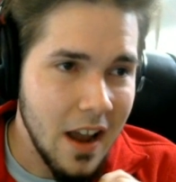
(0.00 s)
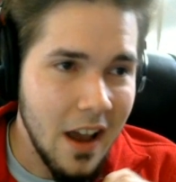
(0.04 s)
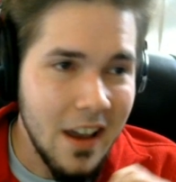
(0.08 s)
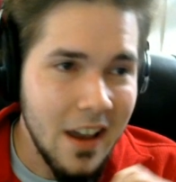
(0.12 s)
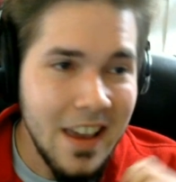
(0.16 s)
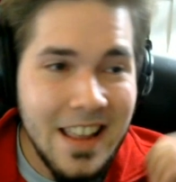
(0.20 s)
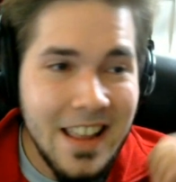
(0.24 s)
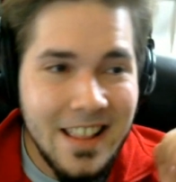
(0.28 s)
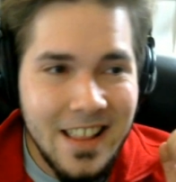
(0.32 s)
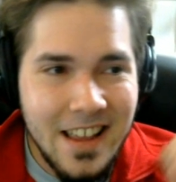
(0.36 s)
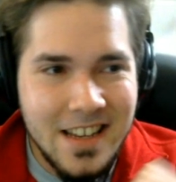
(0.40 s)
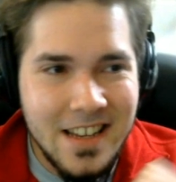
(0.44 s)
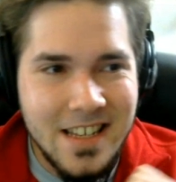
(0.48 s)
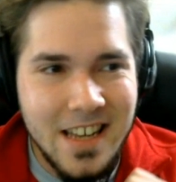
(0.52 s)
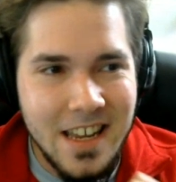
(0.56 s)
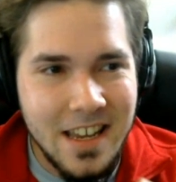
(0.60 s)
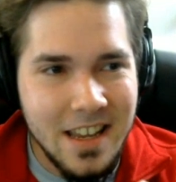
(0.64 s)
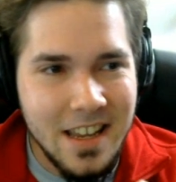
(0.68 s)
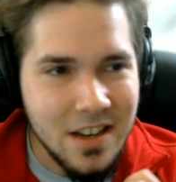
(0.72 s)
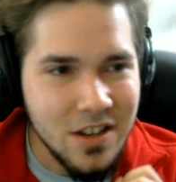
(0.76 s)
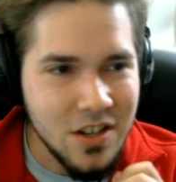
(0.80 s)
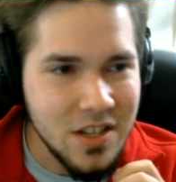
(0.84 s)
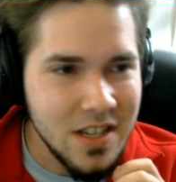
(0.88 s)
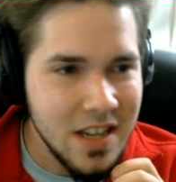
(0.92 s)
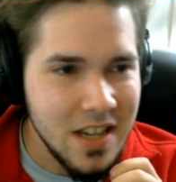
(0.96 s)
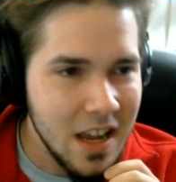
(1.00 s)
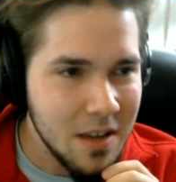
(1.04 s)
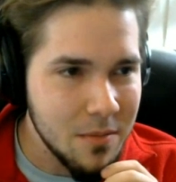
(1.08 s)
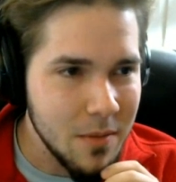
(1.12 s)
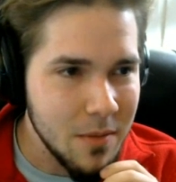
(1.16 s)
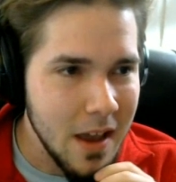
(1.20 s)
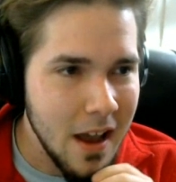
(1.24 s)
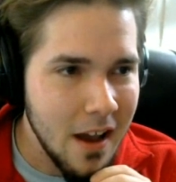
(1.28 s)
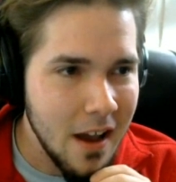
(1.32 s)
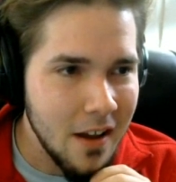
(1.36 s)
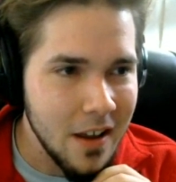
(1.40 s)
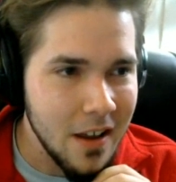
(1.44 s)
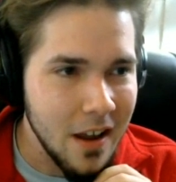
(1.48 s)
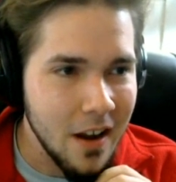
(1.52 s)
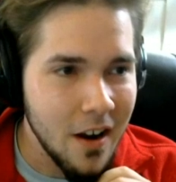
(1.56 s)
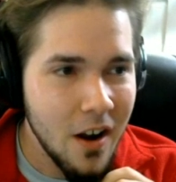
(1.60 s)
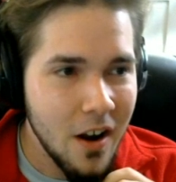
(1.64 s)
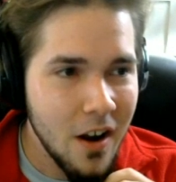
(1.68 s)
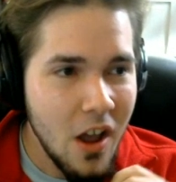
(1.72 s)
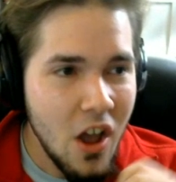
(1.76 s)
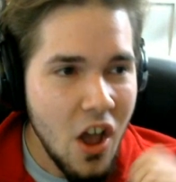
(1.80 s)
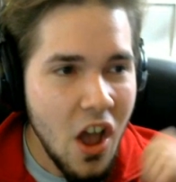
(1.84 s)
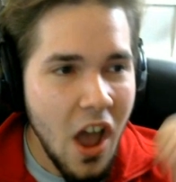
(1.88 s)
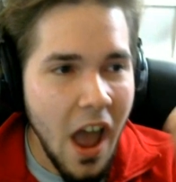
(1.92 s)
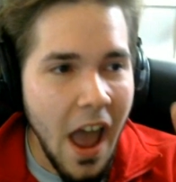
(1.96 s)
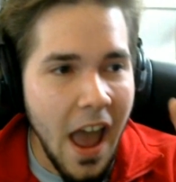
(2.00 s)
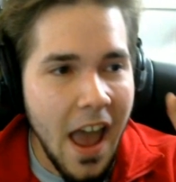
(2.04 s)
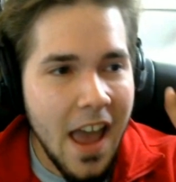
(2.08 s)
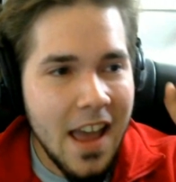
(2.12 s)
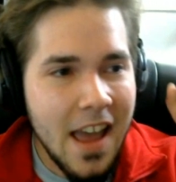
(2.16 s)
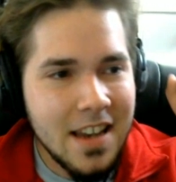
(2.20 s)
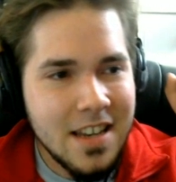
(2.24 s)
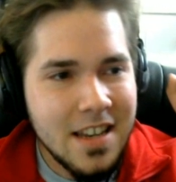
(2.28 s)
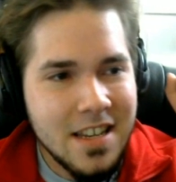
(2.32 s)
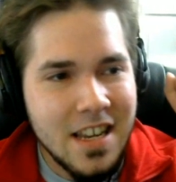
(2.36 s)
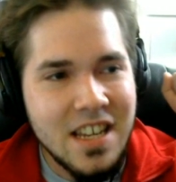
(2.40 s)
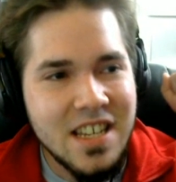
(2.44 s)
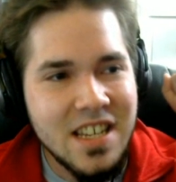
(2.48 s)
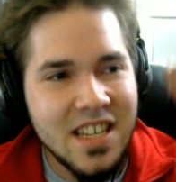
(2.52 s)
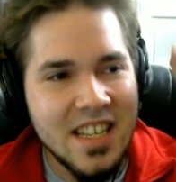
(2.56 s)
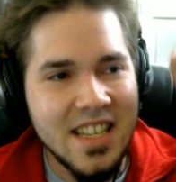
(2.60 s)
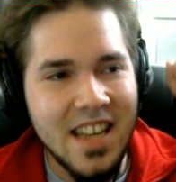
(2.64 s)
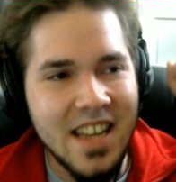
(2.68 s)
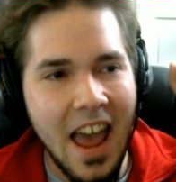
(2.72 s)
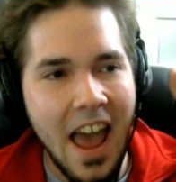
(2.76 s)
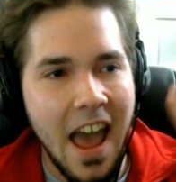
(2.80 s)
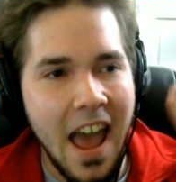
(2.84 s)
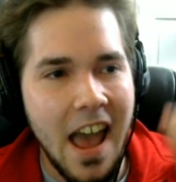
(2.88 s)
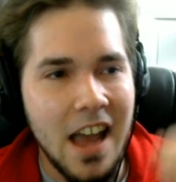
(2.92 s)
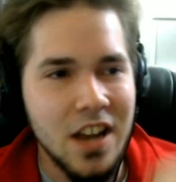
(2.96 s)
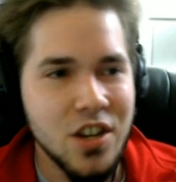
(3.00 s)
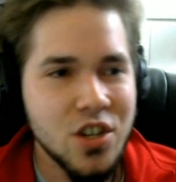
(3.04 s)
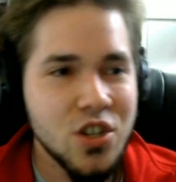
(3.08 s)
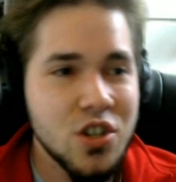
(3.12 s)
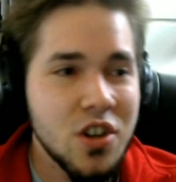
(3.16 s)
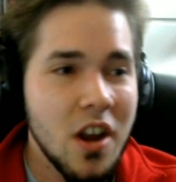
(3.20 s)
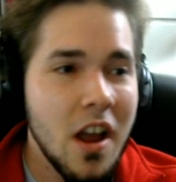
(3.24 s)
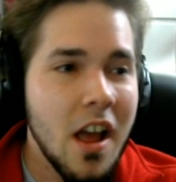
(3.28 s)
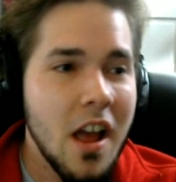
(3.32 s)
Now he thinks he can just take me out here, and Sash.